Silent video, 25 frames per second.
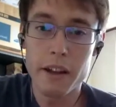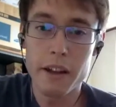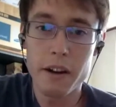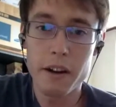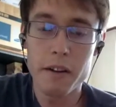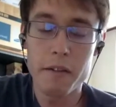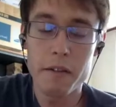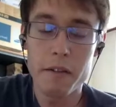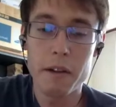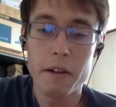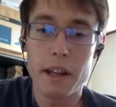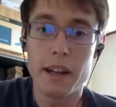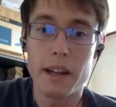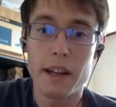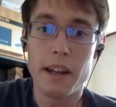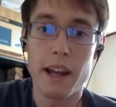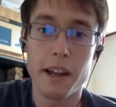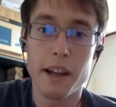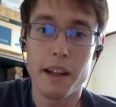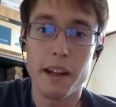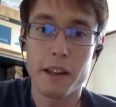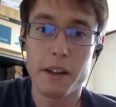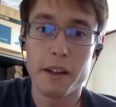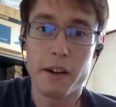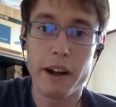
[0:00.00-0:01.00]
Angular, and
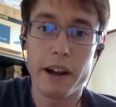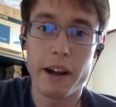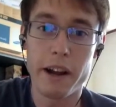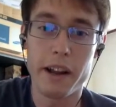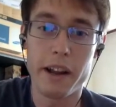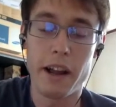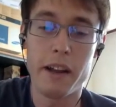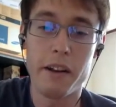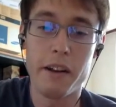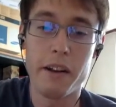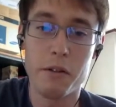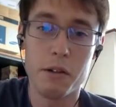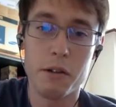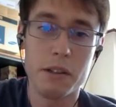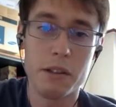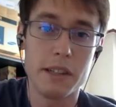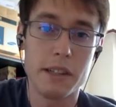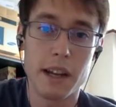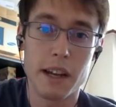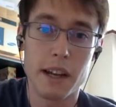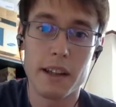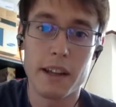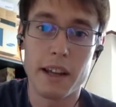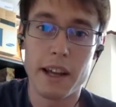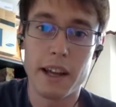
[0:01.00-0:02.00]
in Angular I know
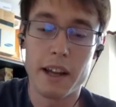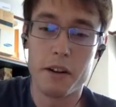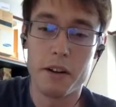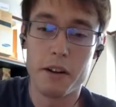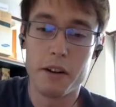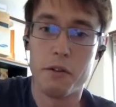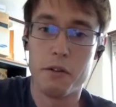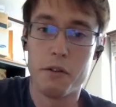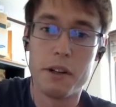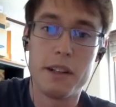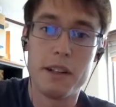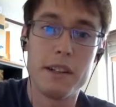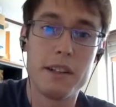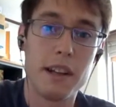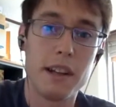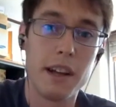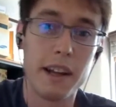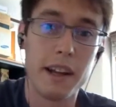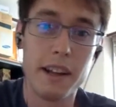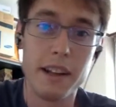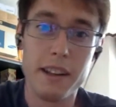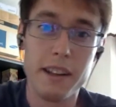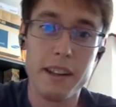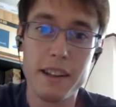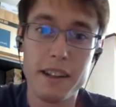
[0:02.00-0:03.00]
exactly how to do it.